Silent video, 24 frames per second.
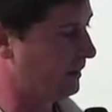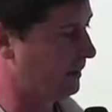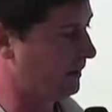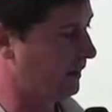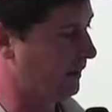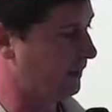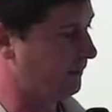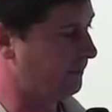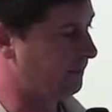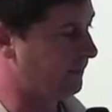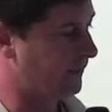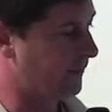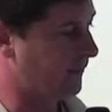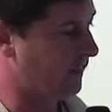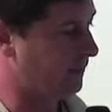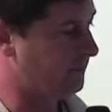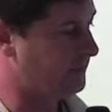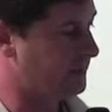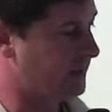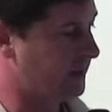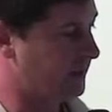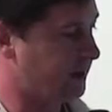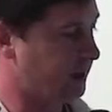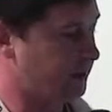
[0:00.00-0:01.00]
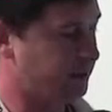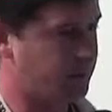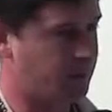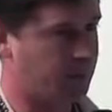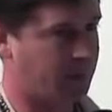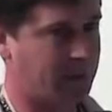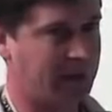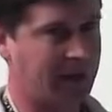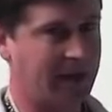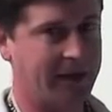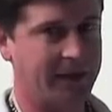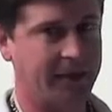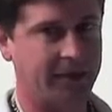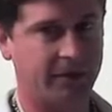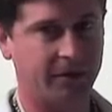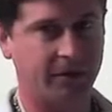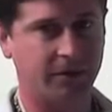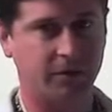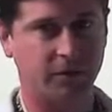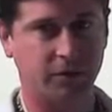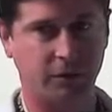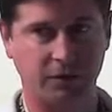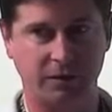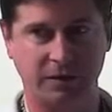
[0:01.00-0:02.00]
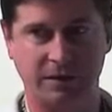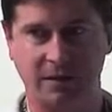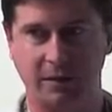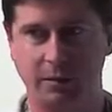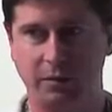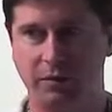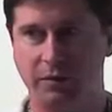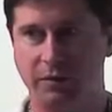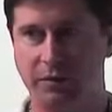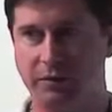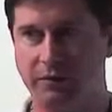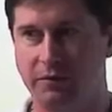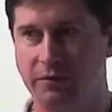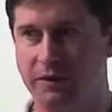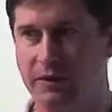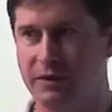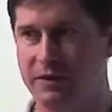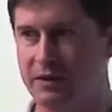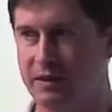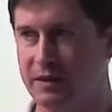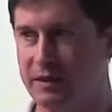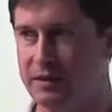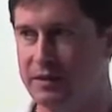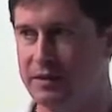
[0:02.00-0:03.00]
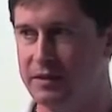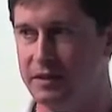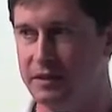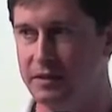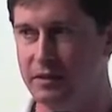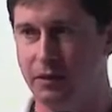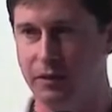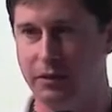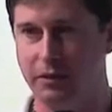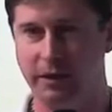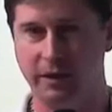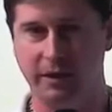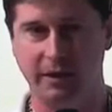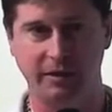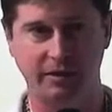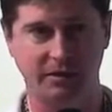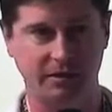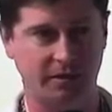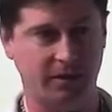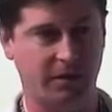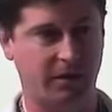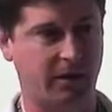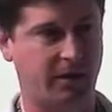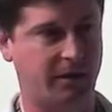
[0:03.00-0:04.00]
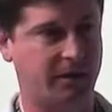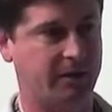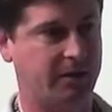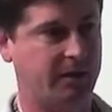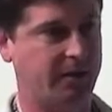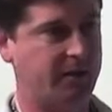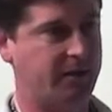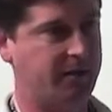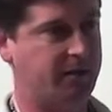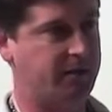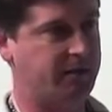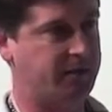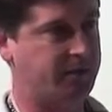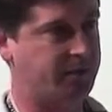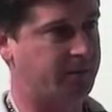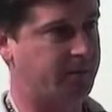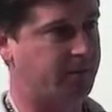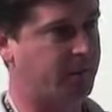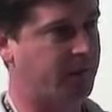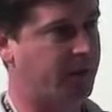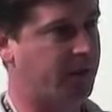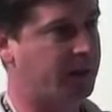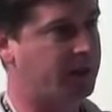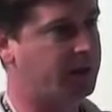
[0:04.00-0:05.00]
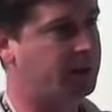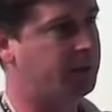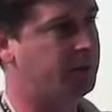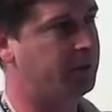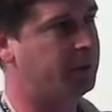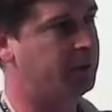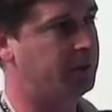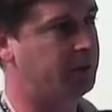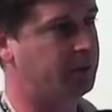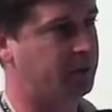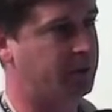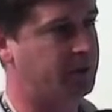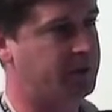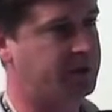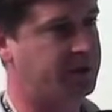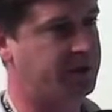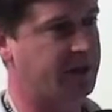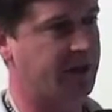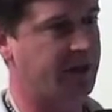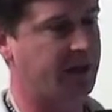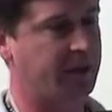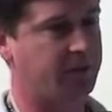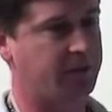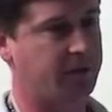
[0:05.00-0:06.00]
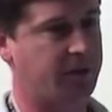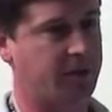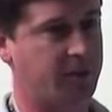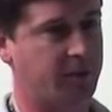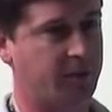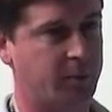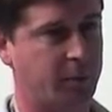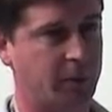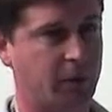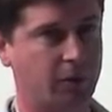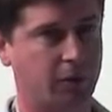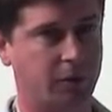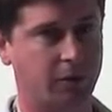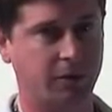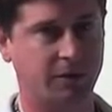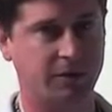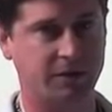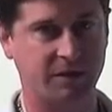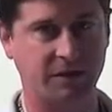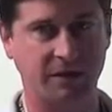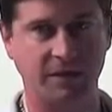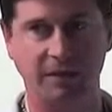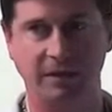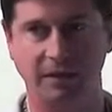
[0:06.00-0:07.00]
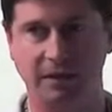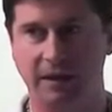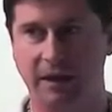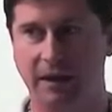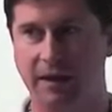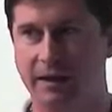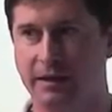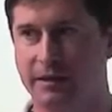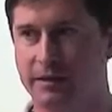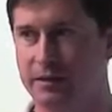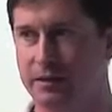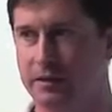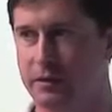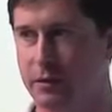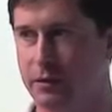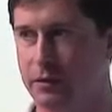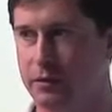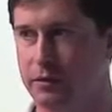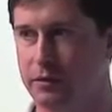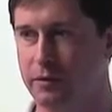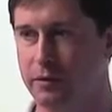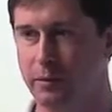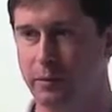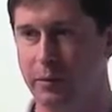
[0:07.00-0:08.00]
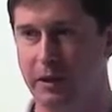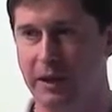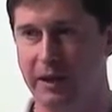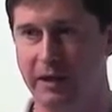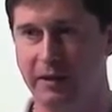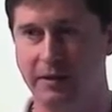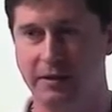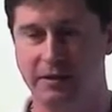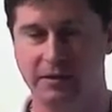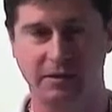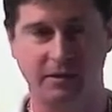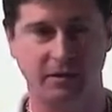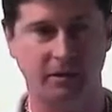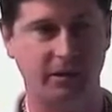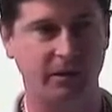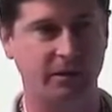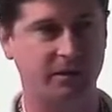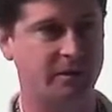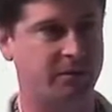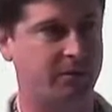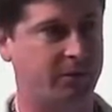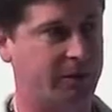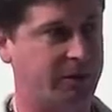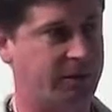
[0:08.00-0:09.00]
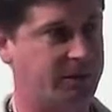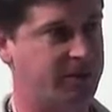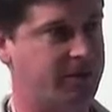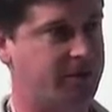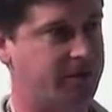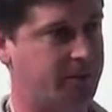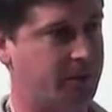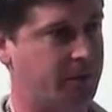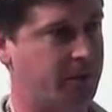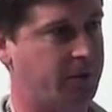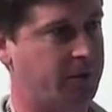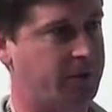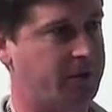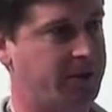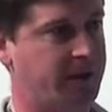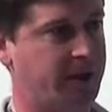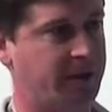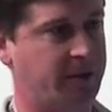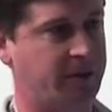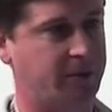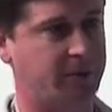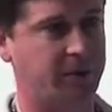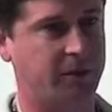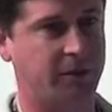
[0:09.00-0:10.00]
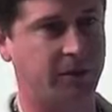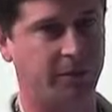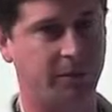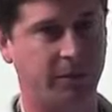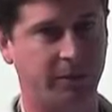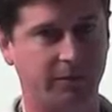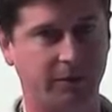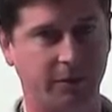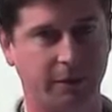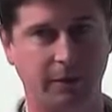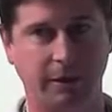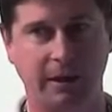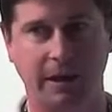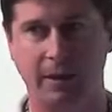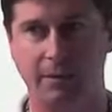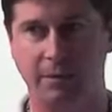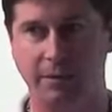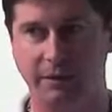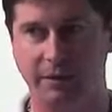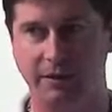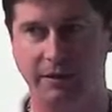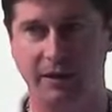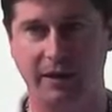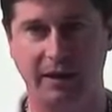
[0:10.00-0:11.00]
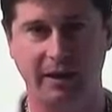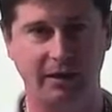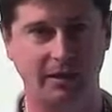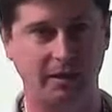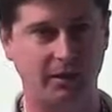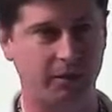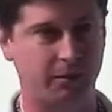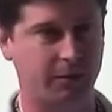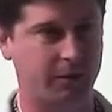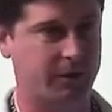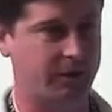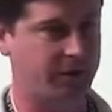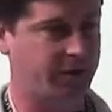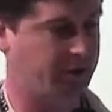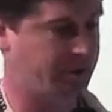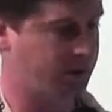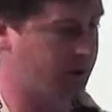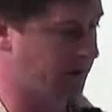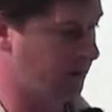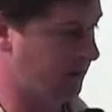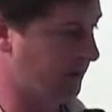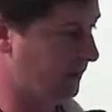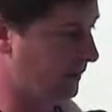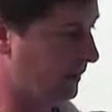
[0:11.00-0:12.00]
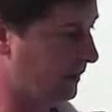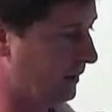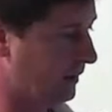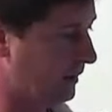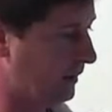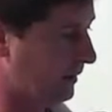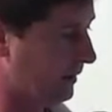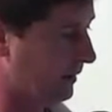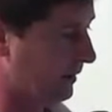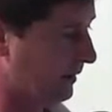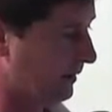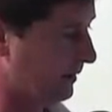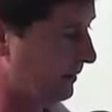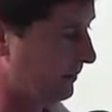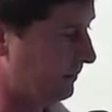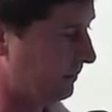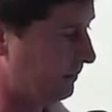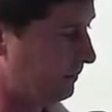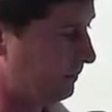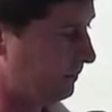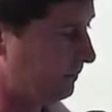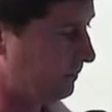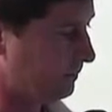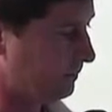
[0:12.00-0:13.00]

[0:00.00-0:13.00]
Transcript: I've set up the planet.zip5060.net site, and anyone who wants to have their blog syndicated on the Planet sites, please contact me. I'll be very happy to add you in. And